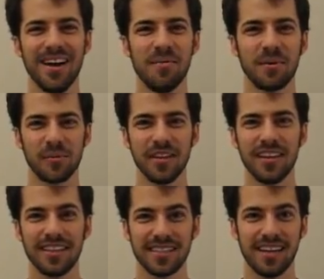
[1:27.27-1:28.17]
But
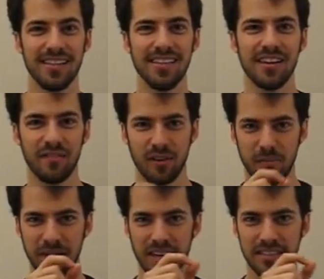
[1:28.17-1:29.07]
really this idea of there
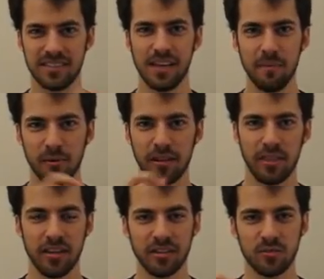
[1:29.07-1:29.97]
being separate
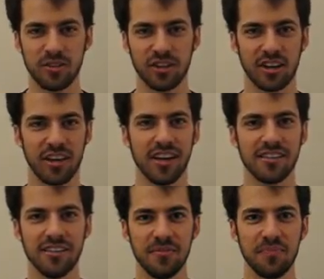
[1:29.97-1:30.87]
things which are
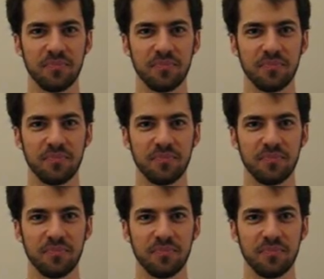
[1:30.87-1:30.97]
connected,